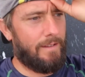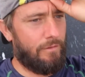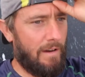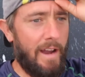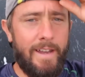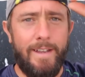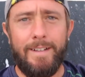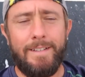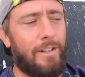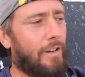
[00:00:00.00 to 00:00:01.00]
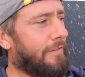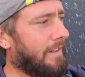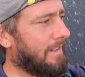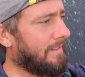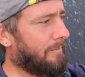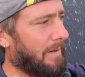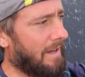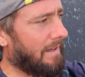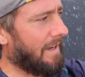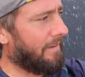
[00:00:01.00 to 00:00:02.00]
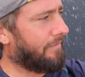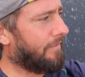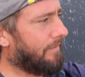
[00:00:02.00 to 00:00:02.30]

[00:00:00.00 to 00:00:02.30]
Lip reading: They're right, a lot of it. They partly have.